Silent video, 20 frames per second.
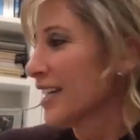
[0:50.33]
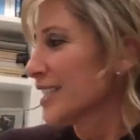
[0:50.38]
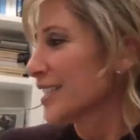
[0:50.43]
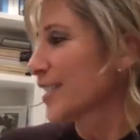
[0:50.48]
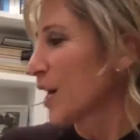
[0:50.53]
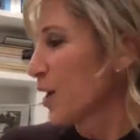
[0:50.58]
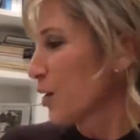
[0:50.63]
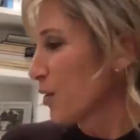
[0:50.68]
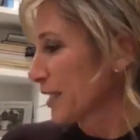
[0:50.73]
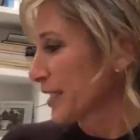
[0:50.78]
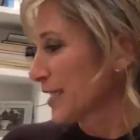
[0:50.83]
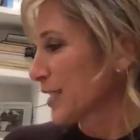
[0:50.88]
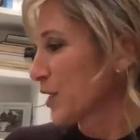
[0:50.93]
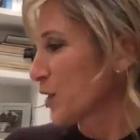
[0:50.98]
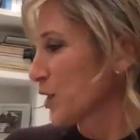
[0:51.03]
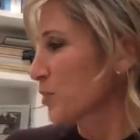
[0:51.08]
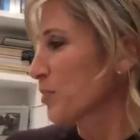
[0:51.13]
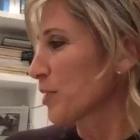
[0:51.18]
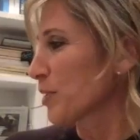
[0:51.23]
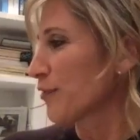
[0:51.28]
So
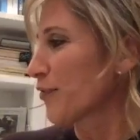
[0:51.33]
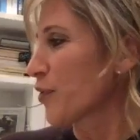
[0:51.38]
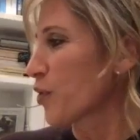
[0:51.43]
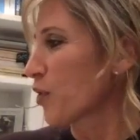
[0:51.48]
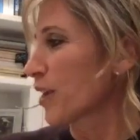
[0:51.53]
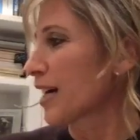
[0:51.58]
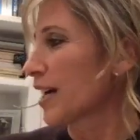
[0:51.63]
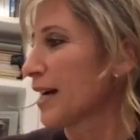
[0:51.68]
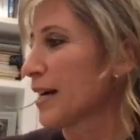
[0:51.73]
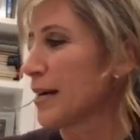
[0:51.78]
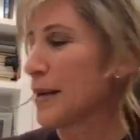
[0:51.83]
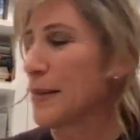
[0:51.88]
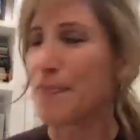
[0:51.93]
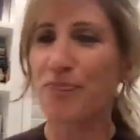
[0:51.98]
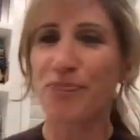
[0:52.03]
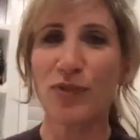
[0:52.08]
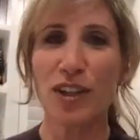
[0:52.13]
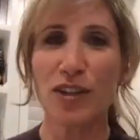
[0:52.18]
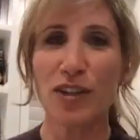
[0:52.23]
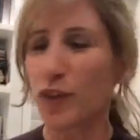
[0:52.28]
excuse me for
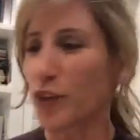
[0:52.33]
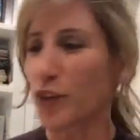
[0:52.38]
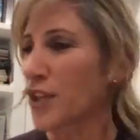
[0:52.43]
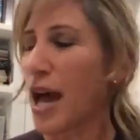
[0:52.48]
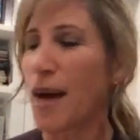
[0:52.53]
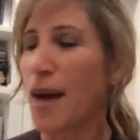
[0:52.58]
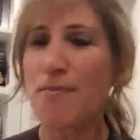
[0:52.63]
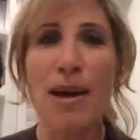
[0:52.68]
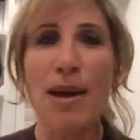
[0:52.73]
not